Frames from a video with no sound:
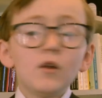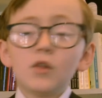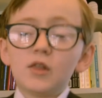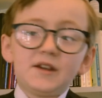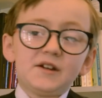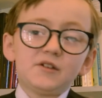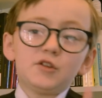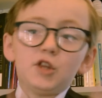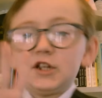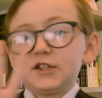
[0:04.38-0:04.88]

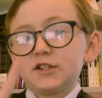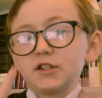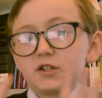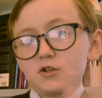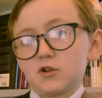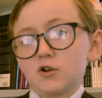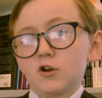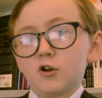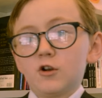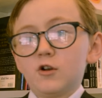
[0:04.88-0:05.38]
Like, let's
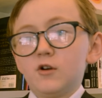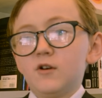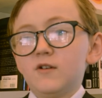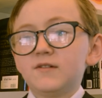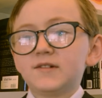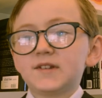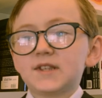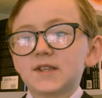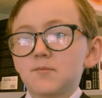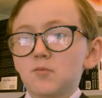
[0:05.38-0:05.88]
start it
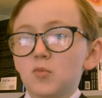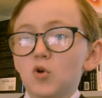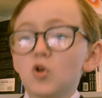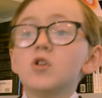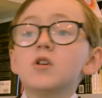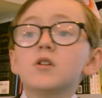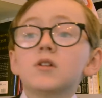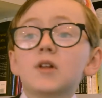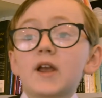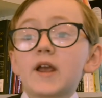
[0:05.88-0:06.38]
off simple.
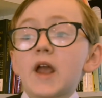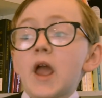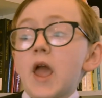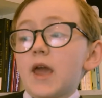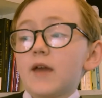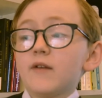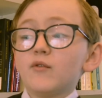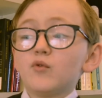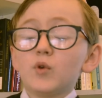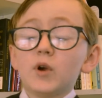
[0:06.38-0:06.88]
Like,
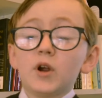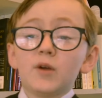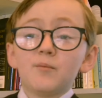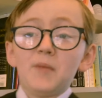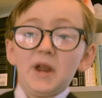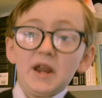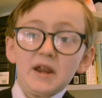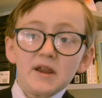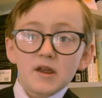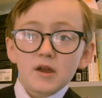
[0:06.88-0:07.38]
if we're
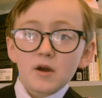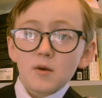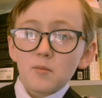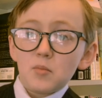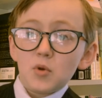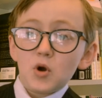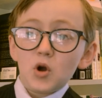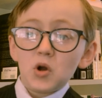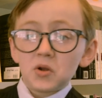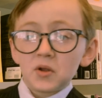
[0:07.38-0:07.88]
making a
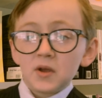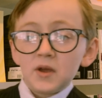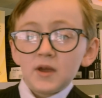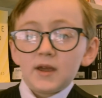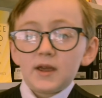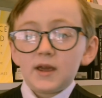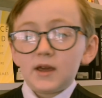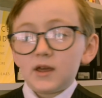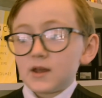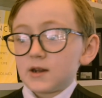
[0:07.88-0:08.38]
book
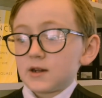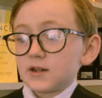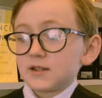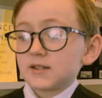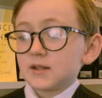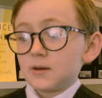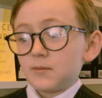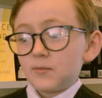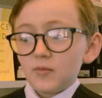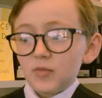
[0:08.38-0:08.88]
and
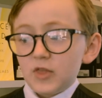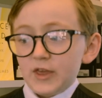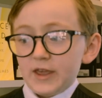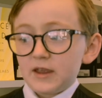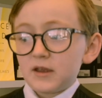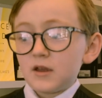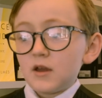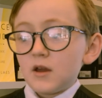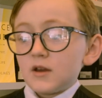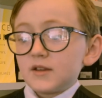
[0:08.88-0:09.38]
something,
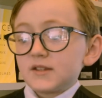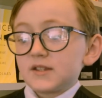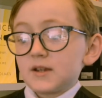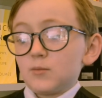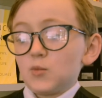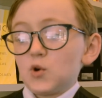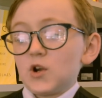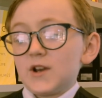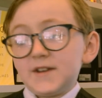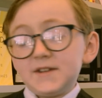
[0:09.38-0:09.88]

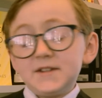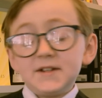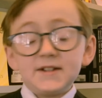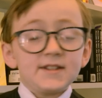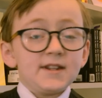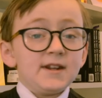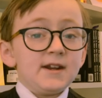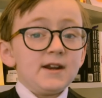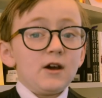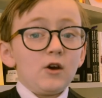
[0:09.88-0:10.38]
someone
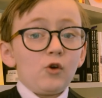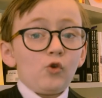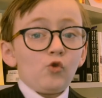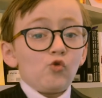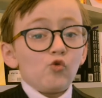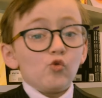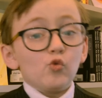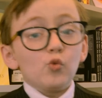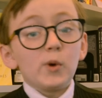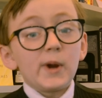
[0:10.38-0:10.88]
doesn't
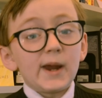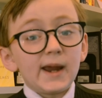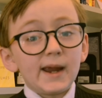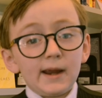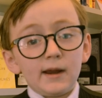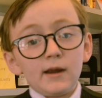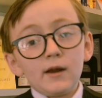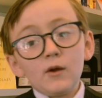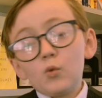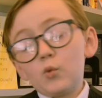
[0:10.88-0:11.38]

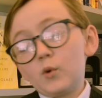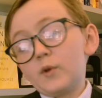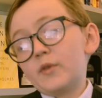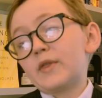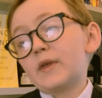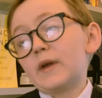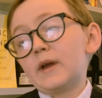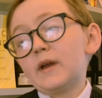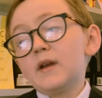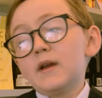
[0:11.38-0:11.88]
agree with
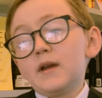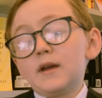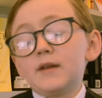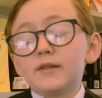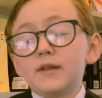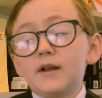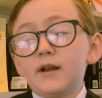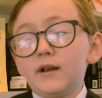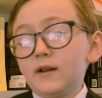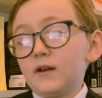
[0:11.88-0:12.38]
it, and
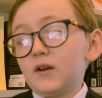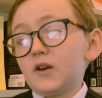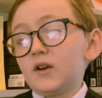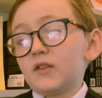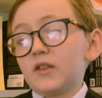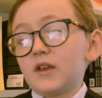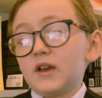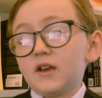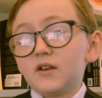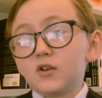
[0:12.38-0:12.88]
then
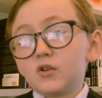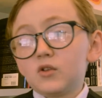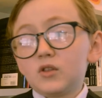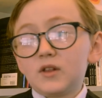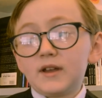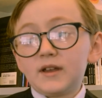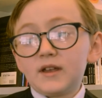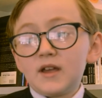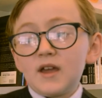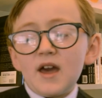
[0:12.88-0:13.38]
they go
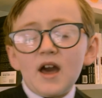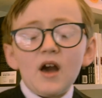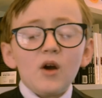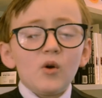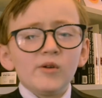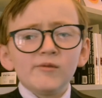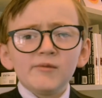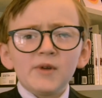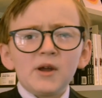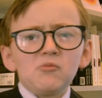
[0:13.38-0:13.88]
like, how
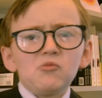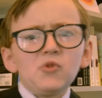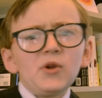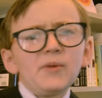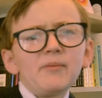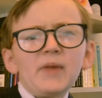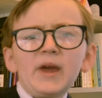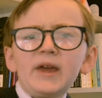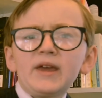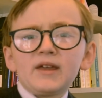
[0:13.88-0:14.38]
about
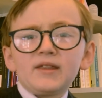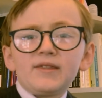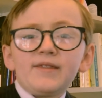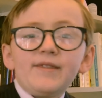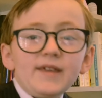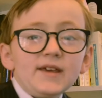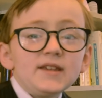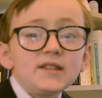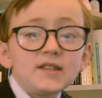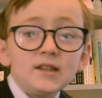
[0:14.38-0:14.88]
we make it
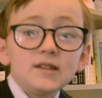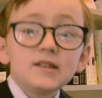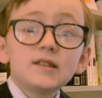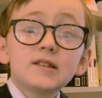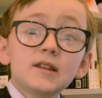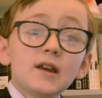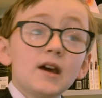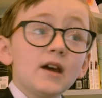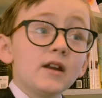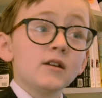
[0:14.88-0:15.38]
this
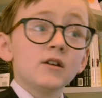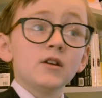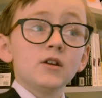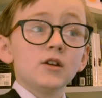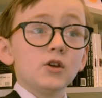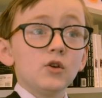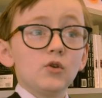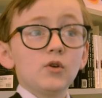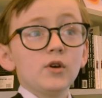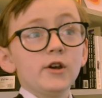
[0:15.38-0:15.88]
instead?
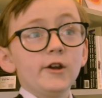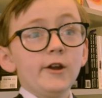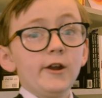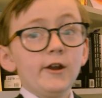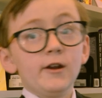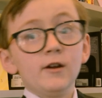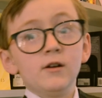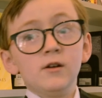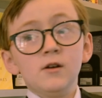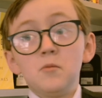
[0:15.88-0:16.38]
You
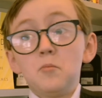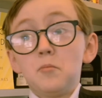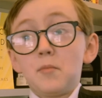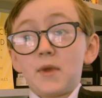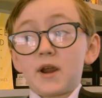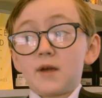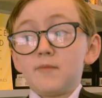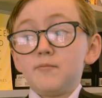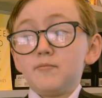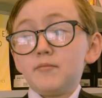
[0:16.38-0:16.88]
could
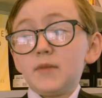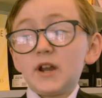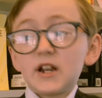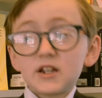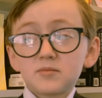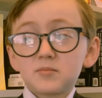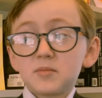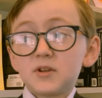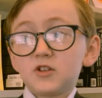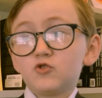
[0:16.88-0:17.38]
make a mix
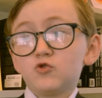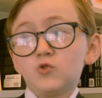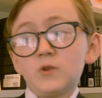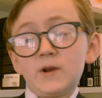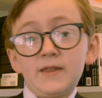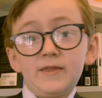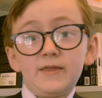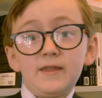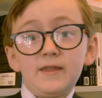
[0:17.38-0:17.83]
between